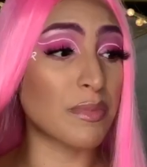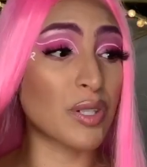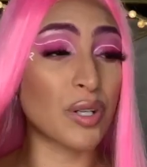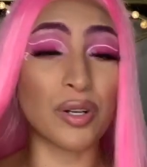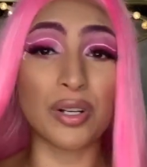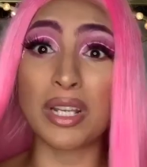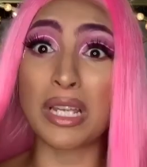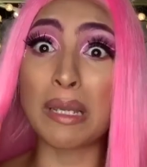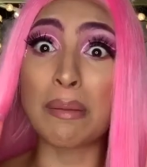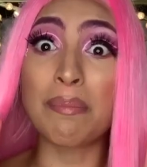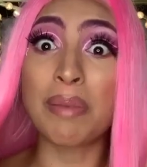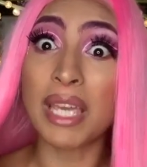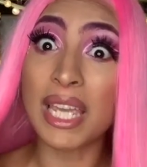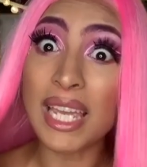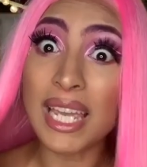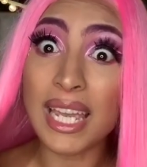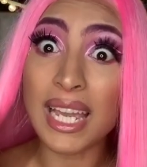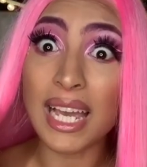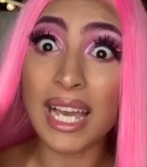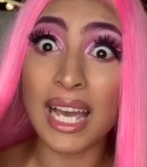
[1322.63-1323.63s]
turning
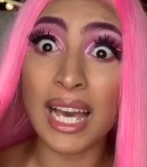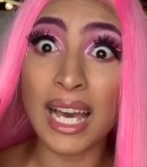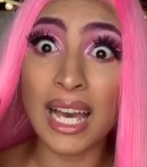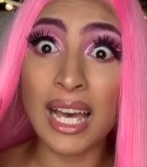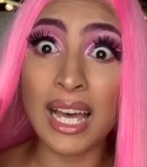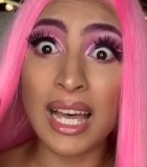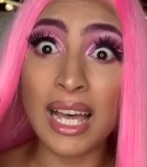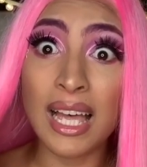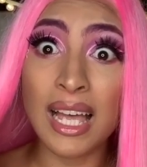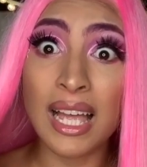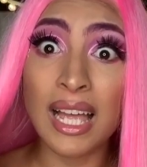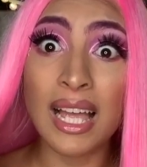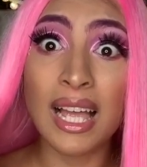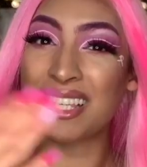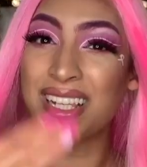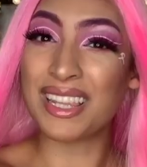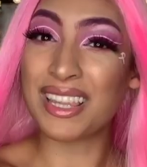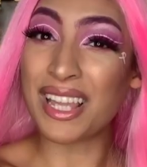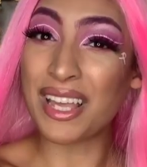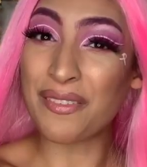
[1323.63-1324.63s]
pink.
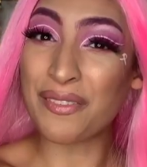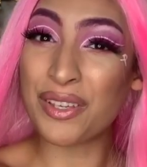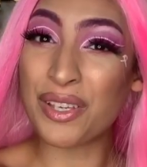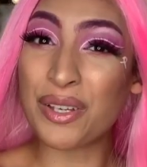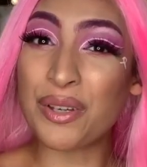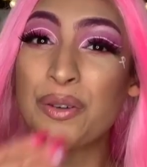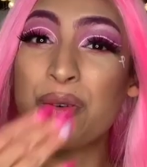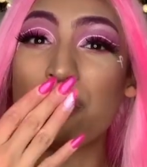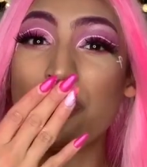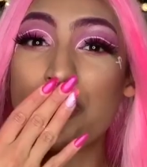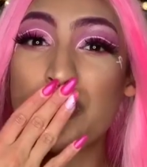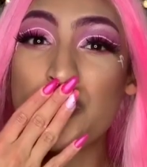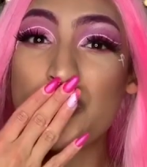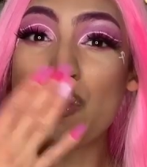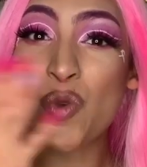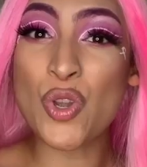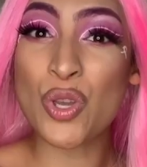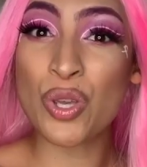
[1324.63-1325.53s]
Love you.